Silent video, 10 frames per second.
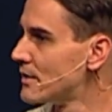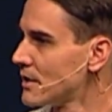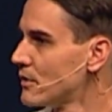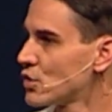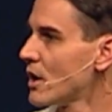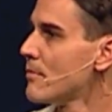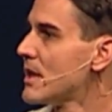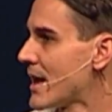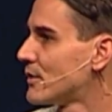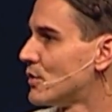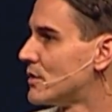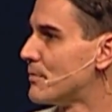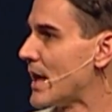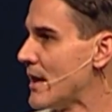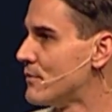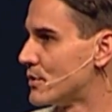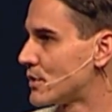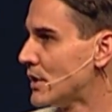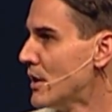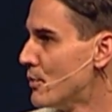You see, there's going to be attitudes and
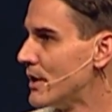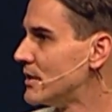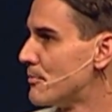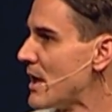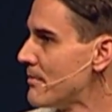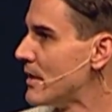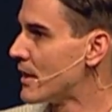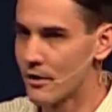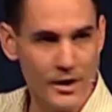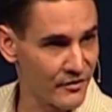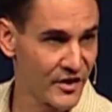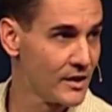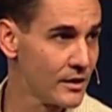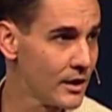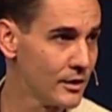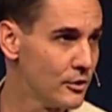behaviors when he's a baby that are not fitting a king.